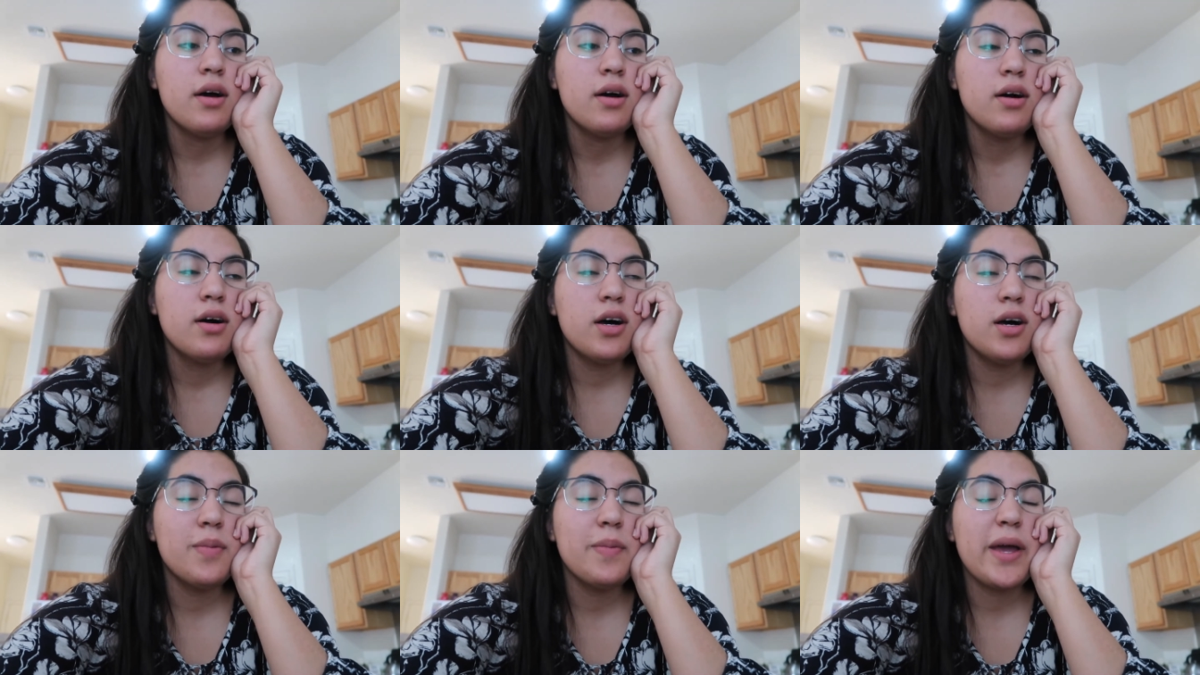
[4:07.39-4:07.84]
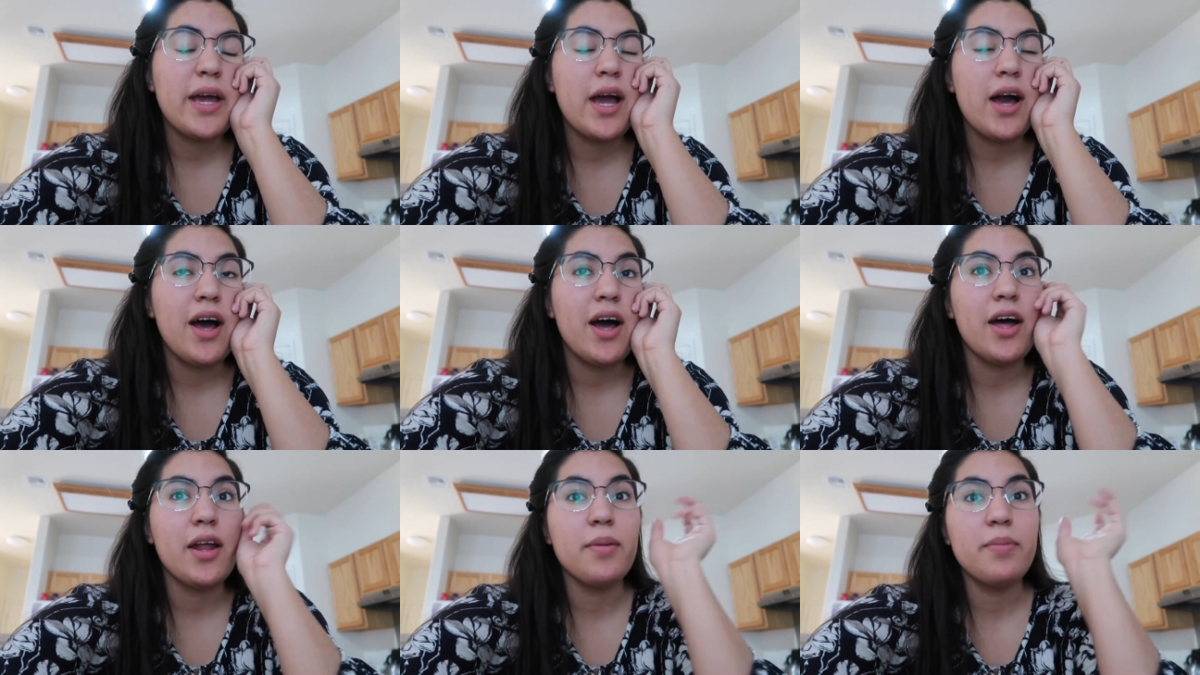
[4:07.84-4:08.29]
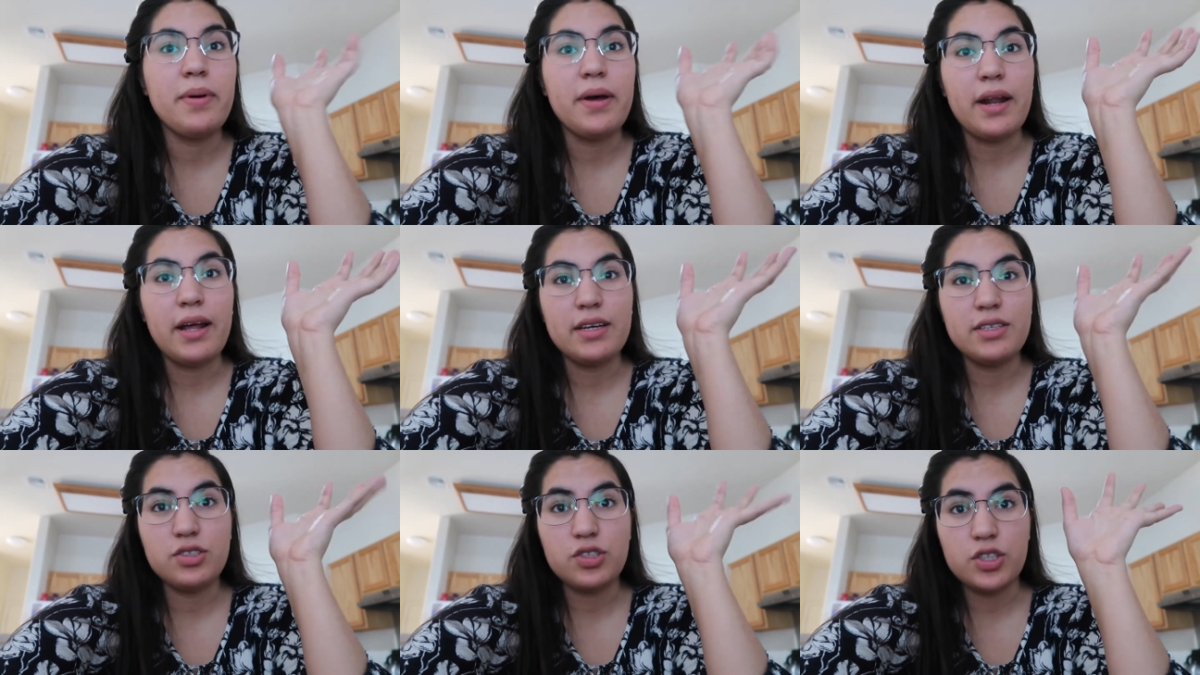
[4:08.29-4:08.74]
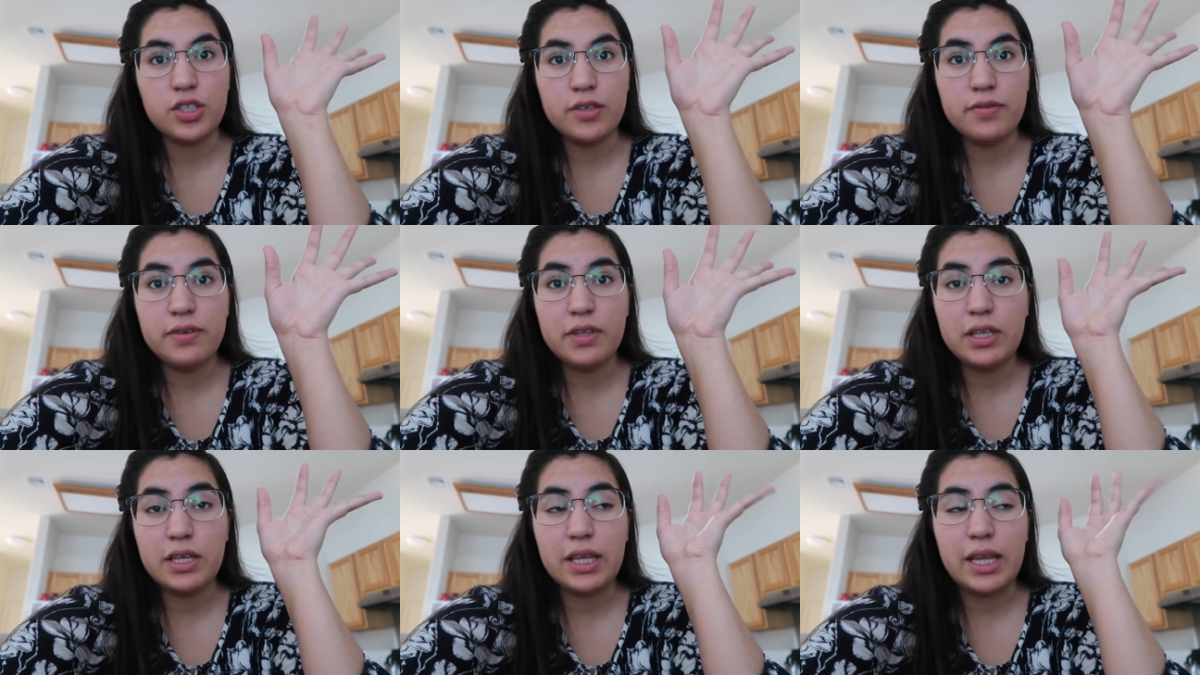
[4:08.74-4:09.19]
Oh my god, but I
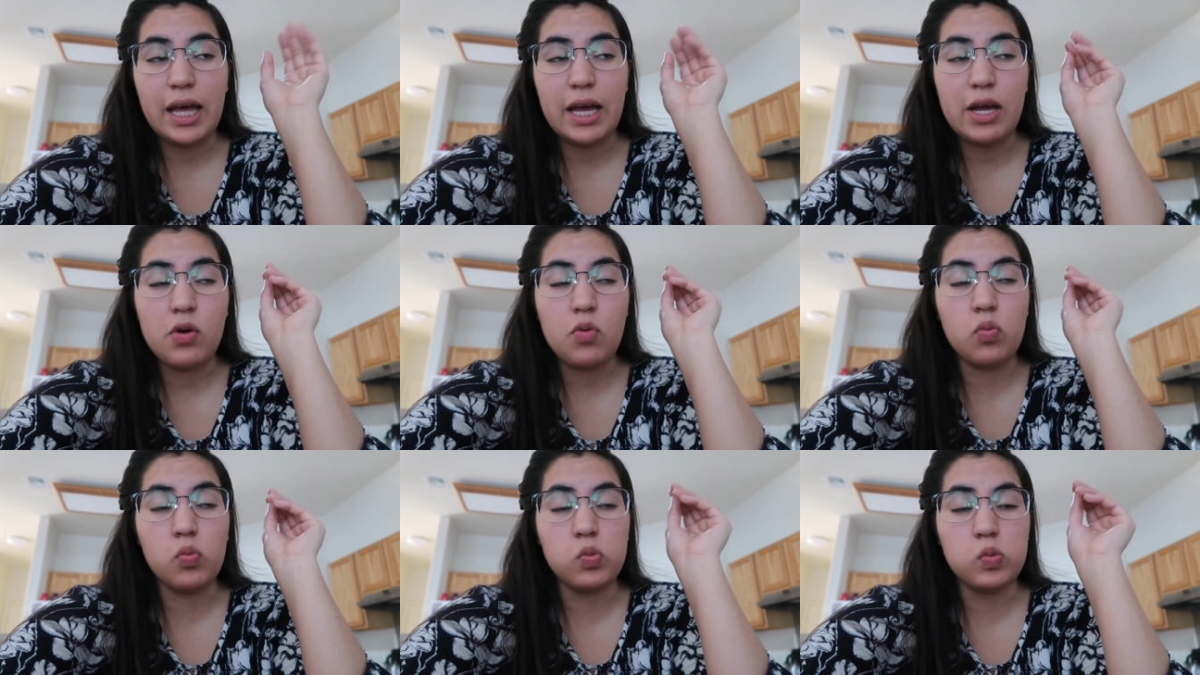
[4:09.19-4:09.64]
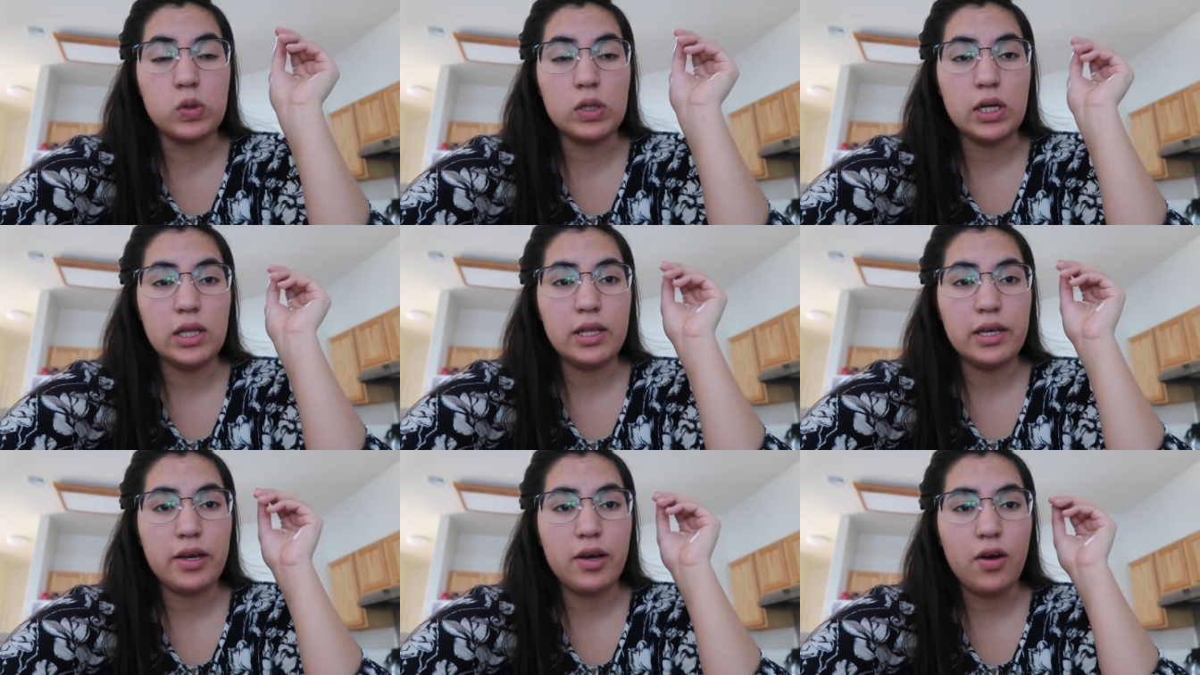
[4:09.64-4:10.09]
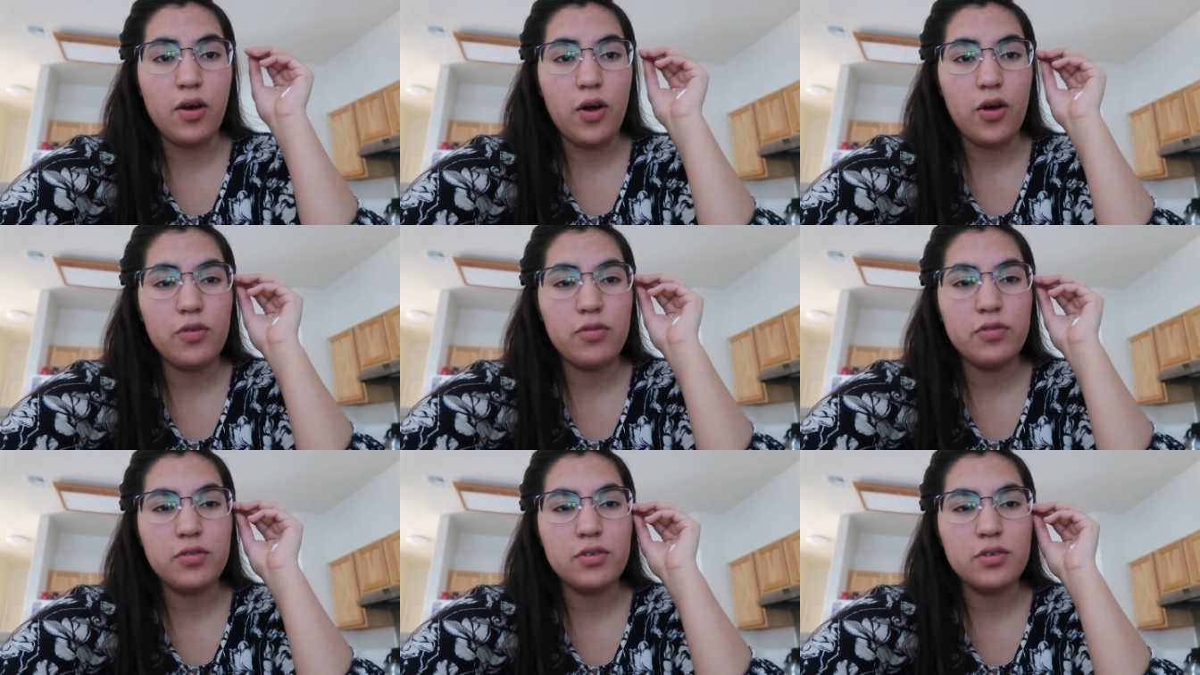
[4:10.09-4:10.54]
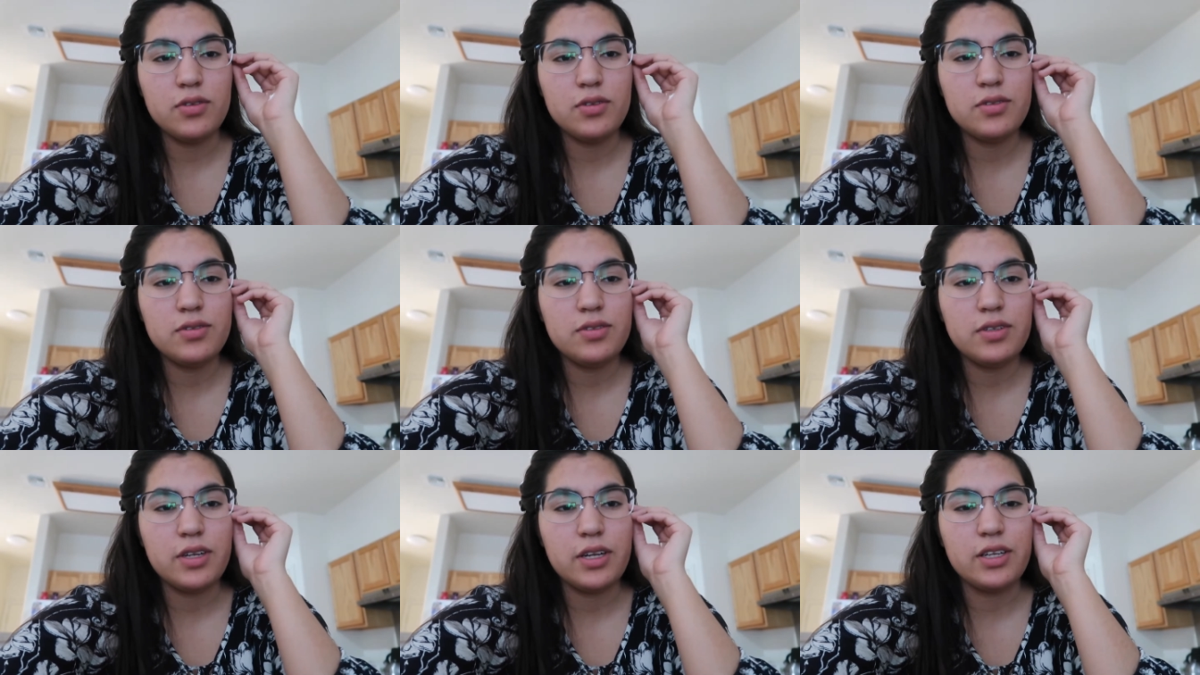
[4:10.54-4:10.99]
started feeling like really
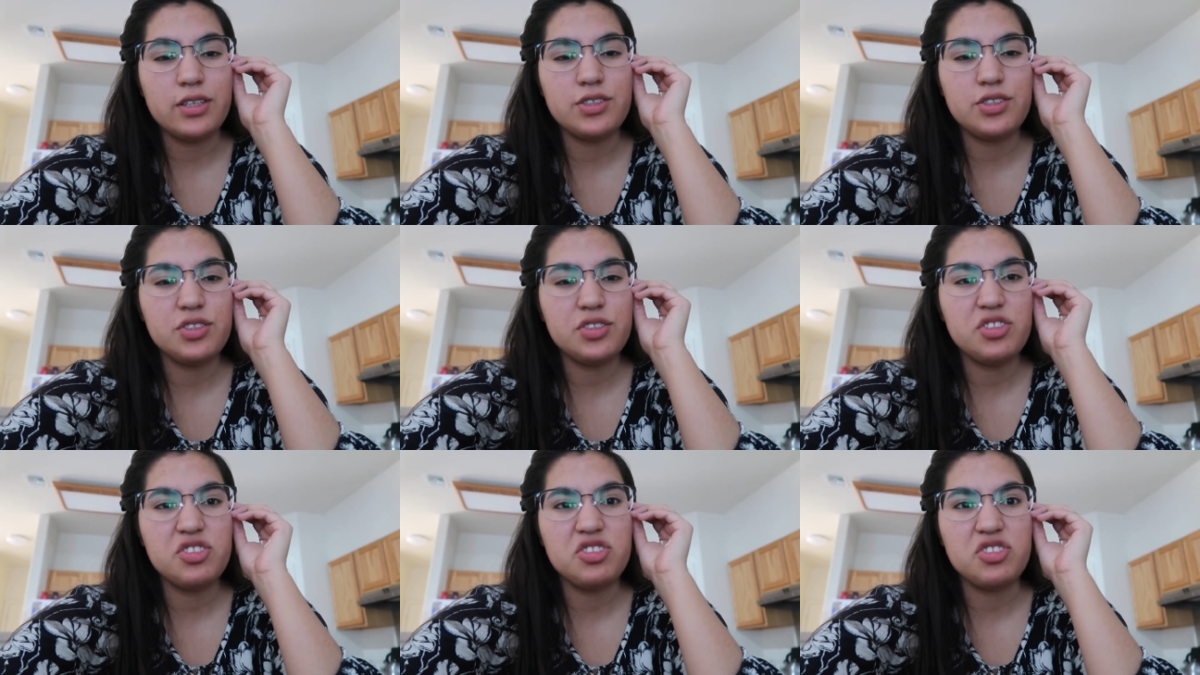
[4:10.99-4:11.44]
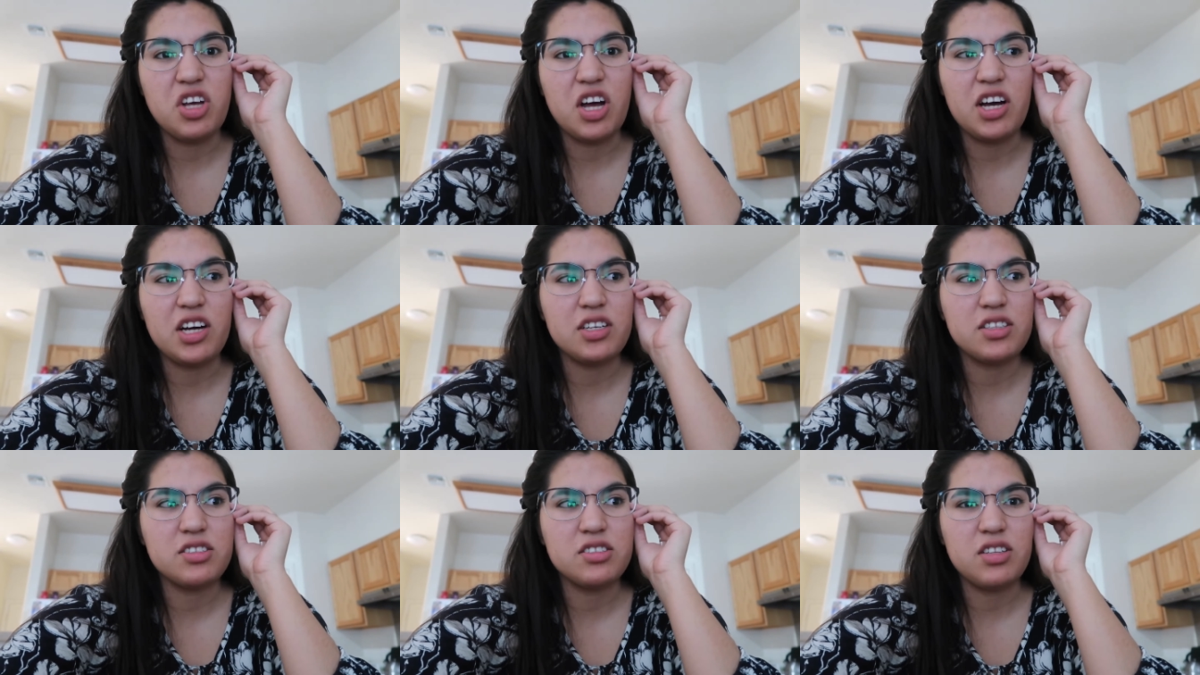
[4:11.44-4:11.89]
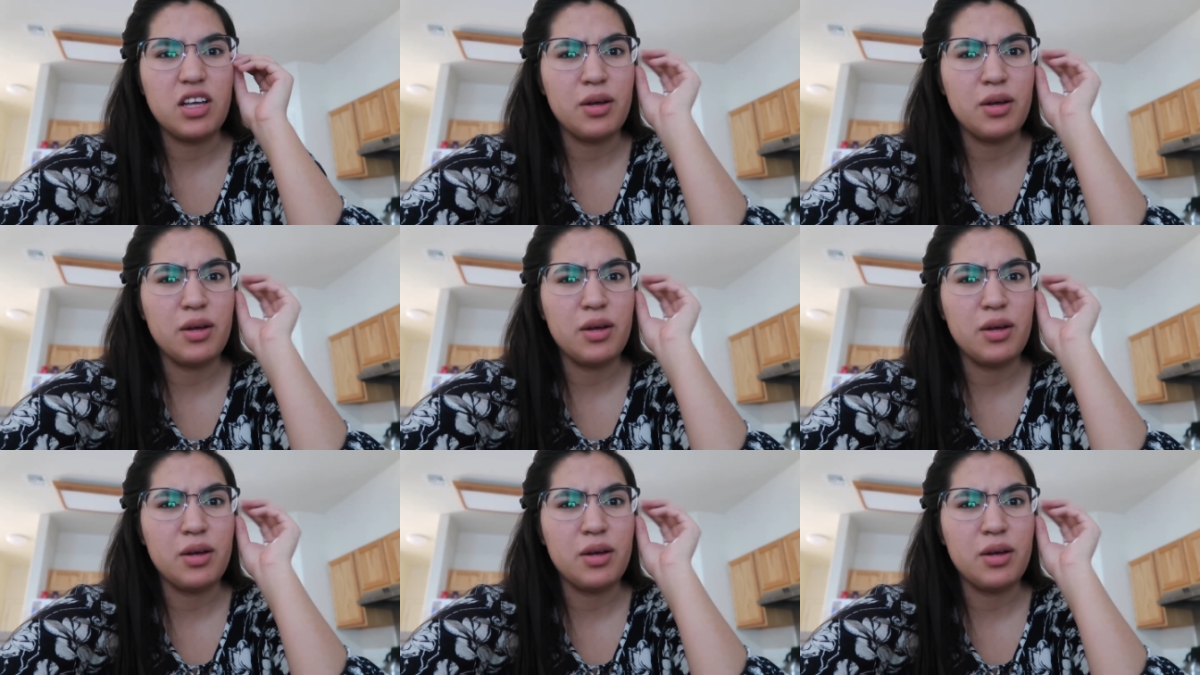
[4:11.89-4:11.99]
awful and it just sucks.